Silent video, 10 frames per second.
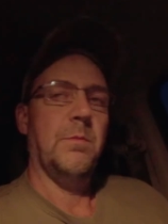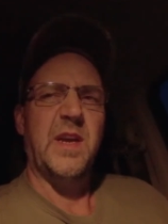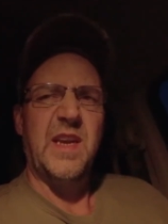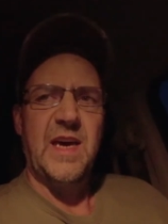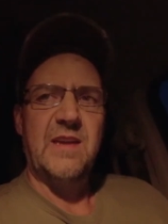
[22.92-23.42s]

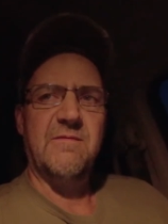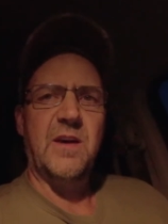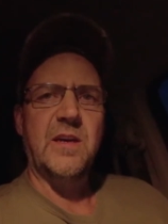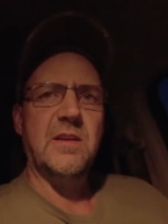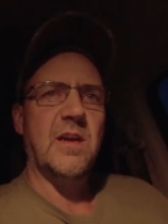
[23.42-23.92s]
I had a
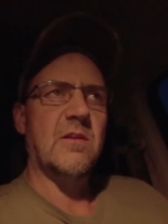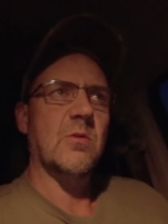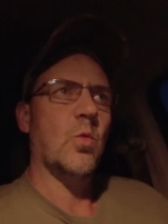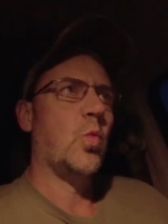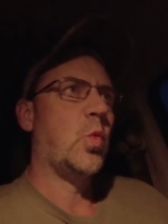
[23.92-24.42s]
very
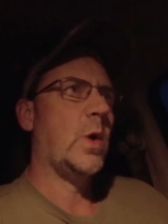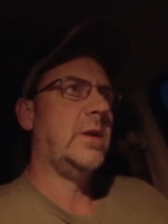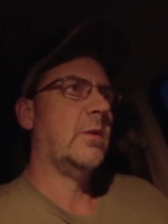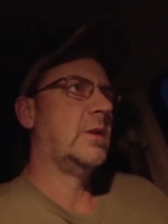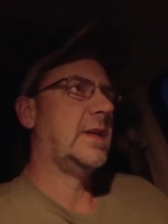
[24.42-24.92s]
narrow
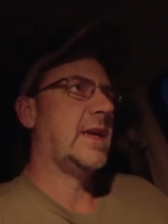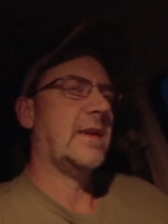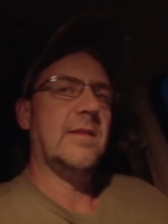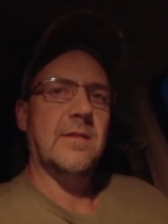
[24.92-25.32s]
window to get it